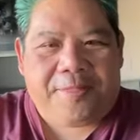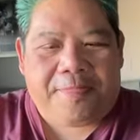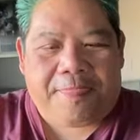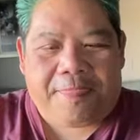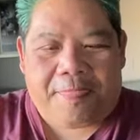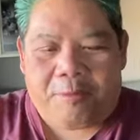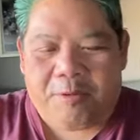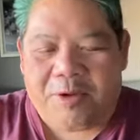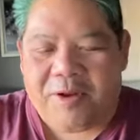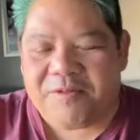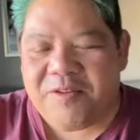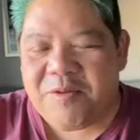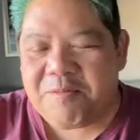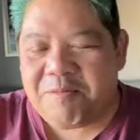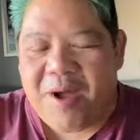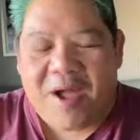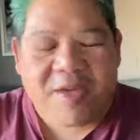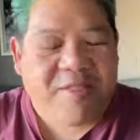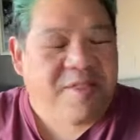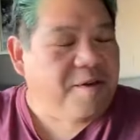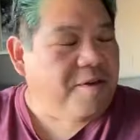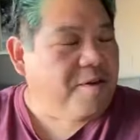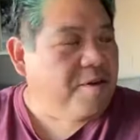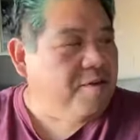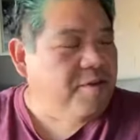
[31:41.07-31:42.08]
Well, if you buy
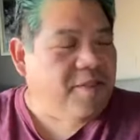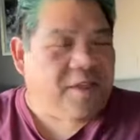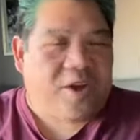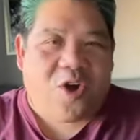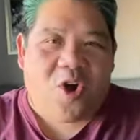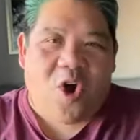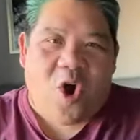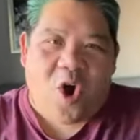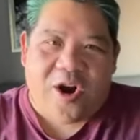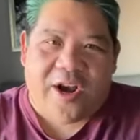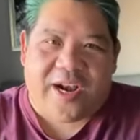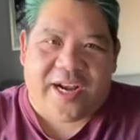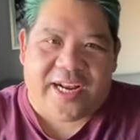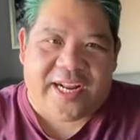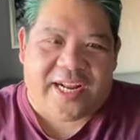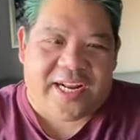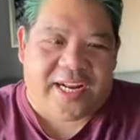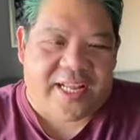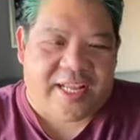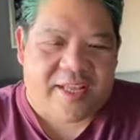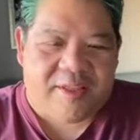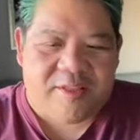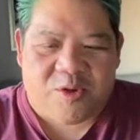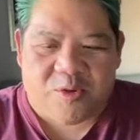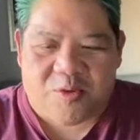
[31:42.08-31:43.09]
the
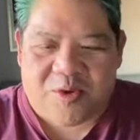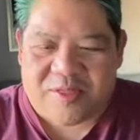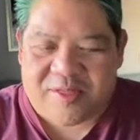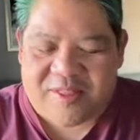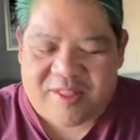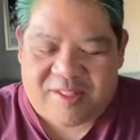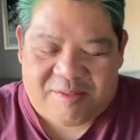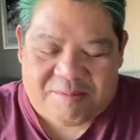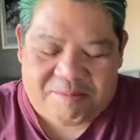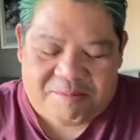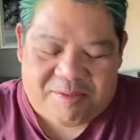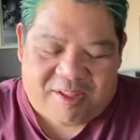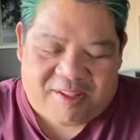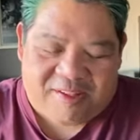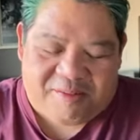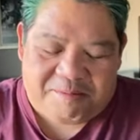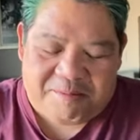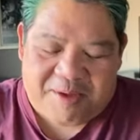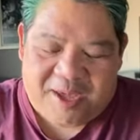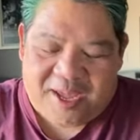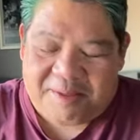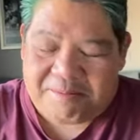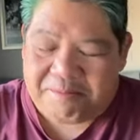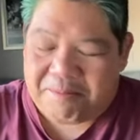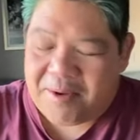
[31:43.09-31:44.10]
Cardellini, the one that's
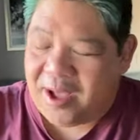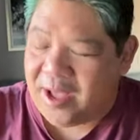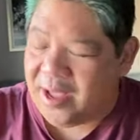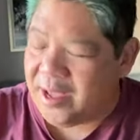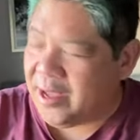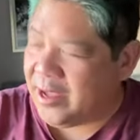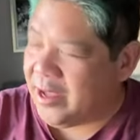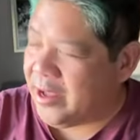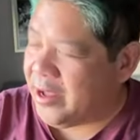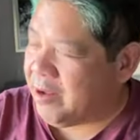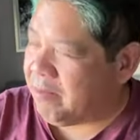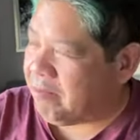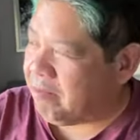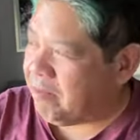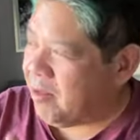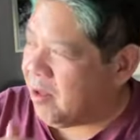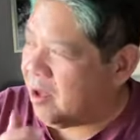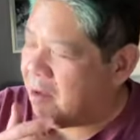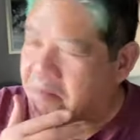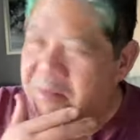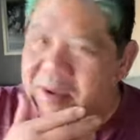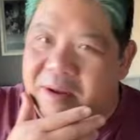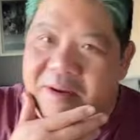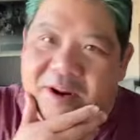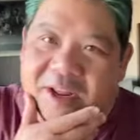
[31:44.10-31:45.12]
made by
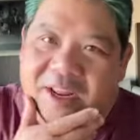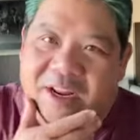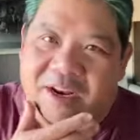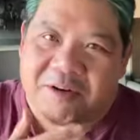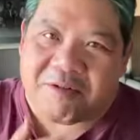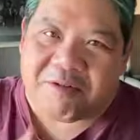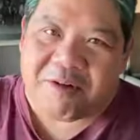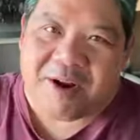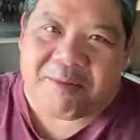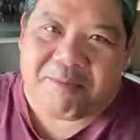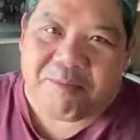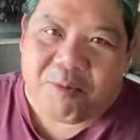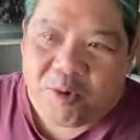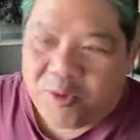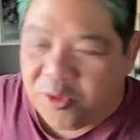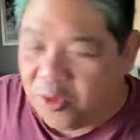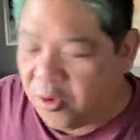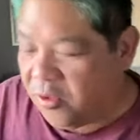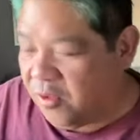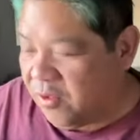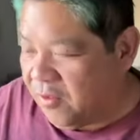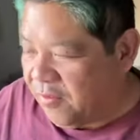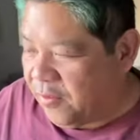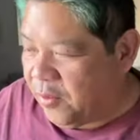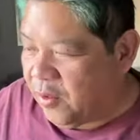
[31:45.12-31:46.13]
American Grip, or
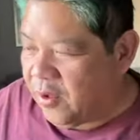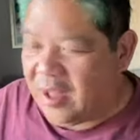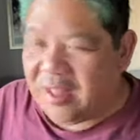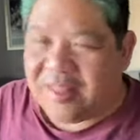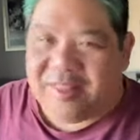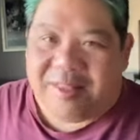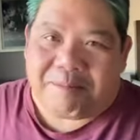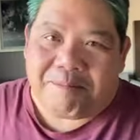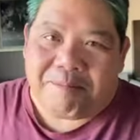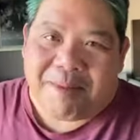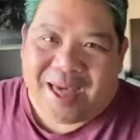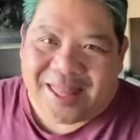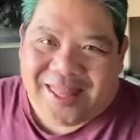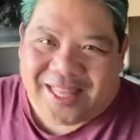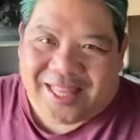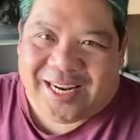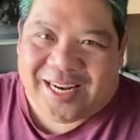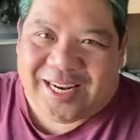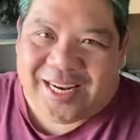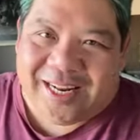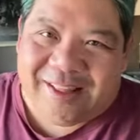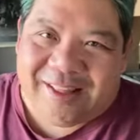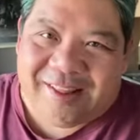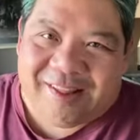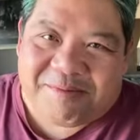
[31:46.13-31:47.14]
if you get the
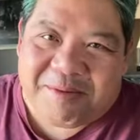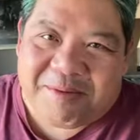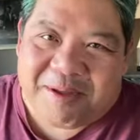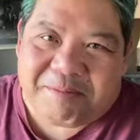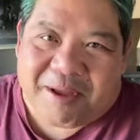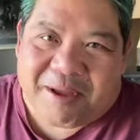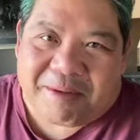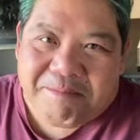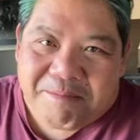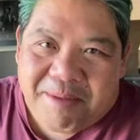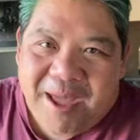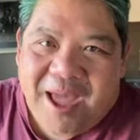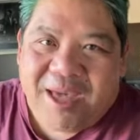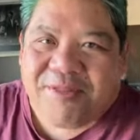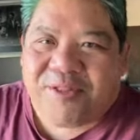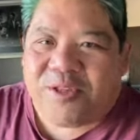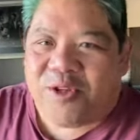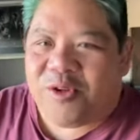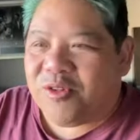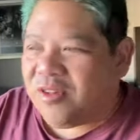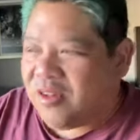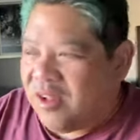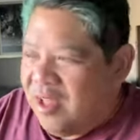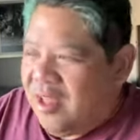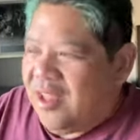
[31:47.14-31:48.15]
Mathilini that's made by
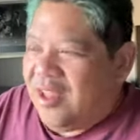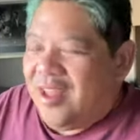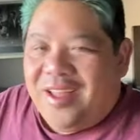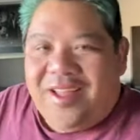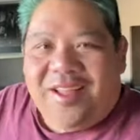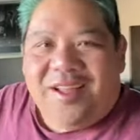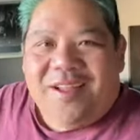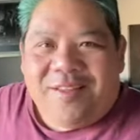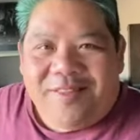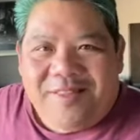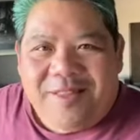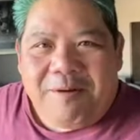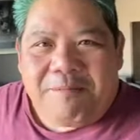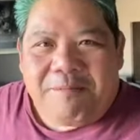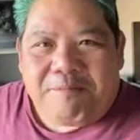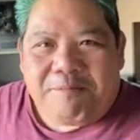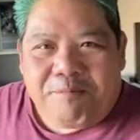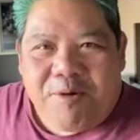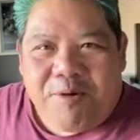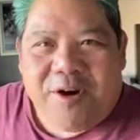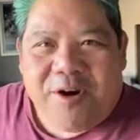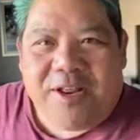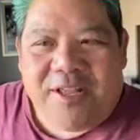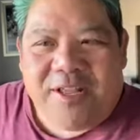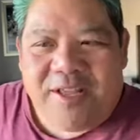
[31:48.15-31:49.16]
Matthews,
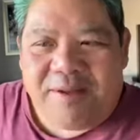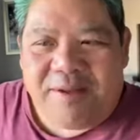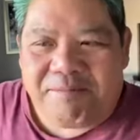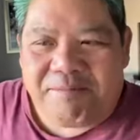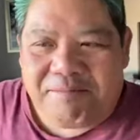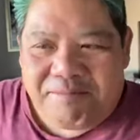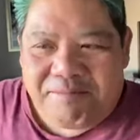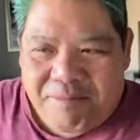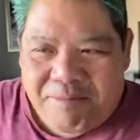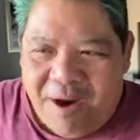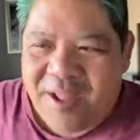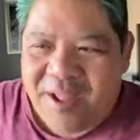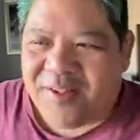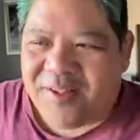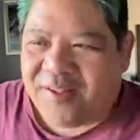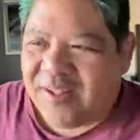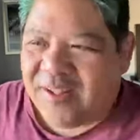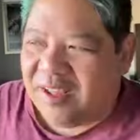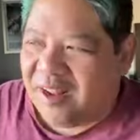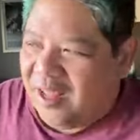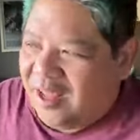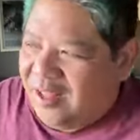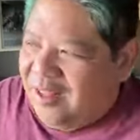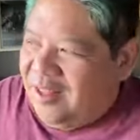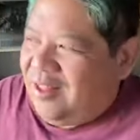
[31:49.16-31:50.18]
they're pretty
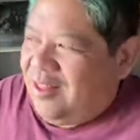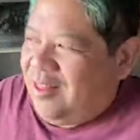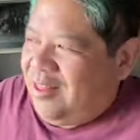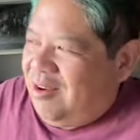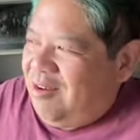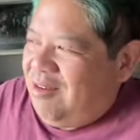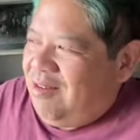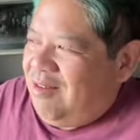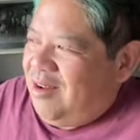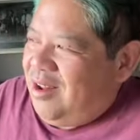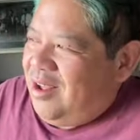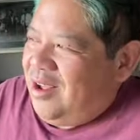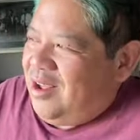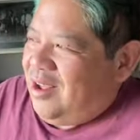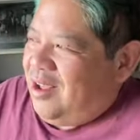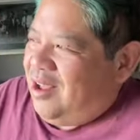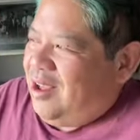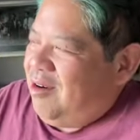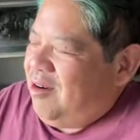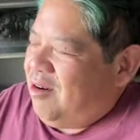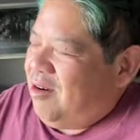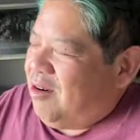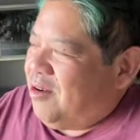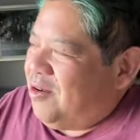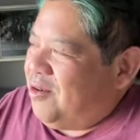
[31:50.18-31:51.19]
pricey. Like they're
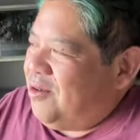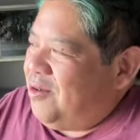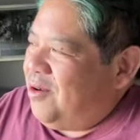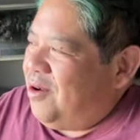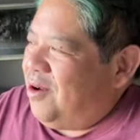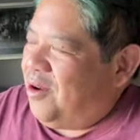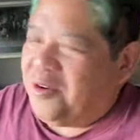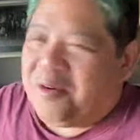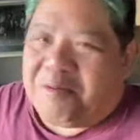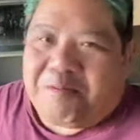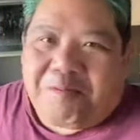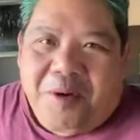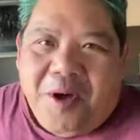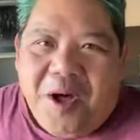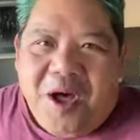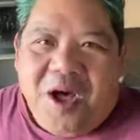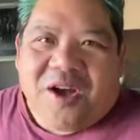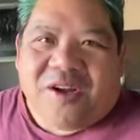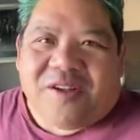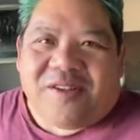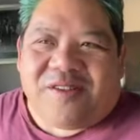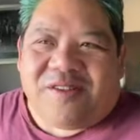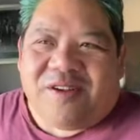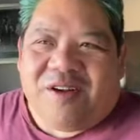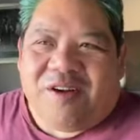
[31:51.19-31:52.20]
like, I don't know, $100,
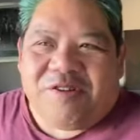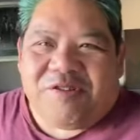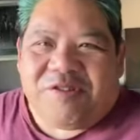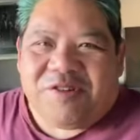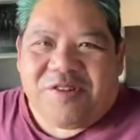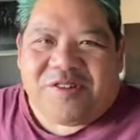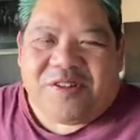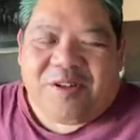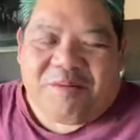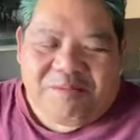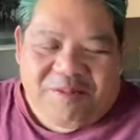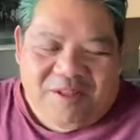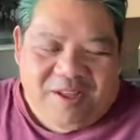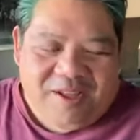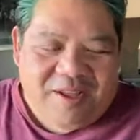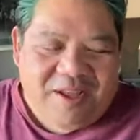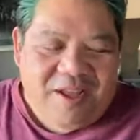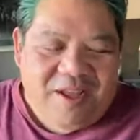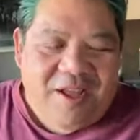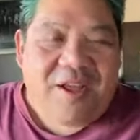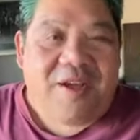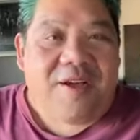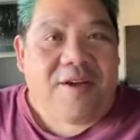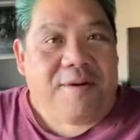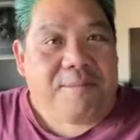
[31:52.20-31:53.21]
100
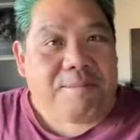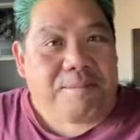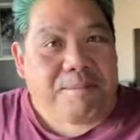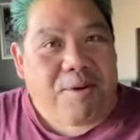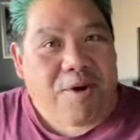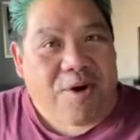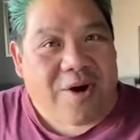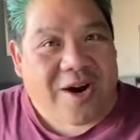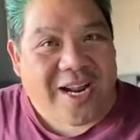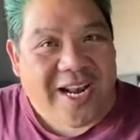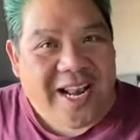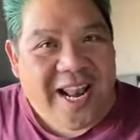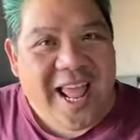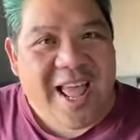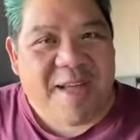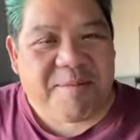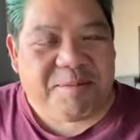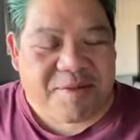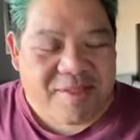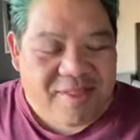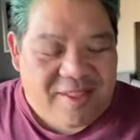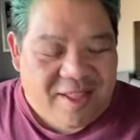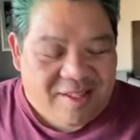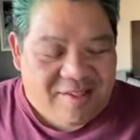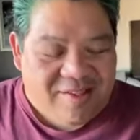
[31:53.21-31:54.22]
something per
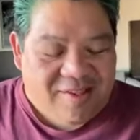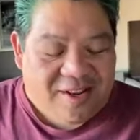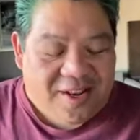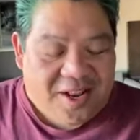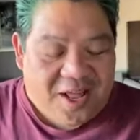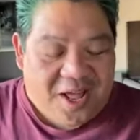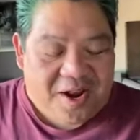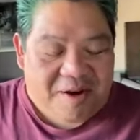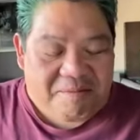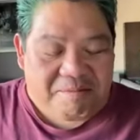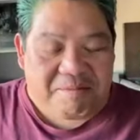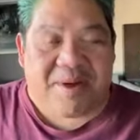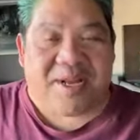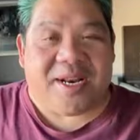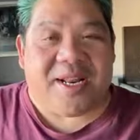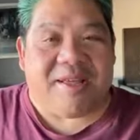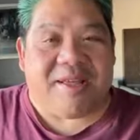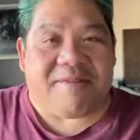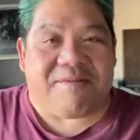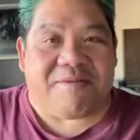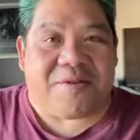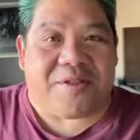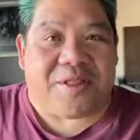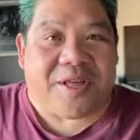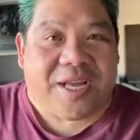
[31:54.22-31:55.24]
clamp, and that's a lot of
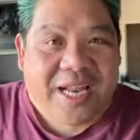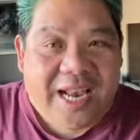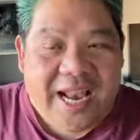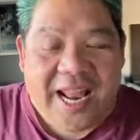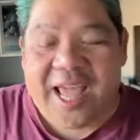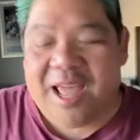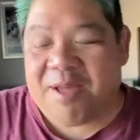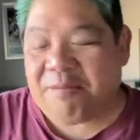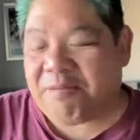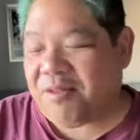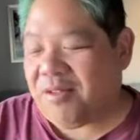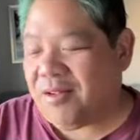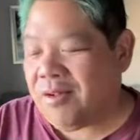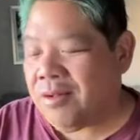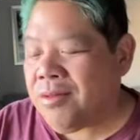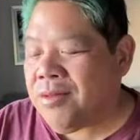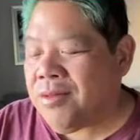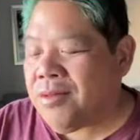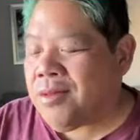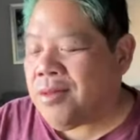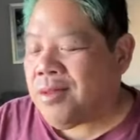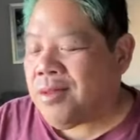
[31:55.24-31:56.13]
money for the clamps.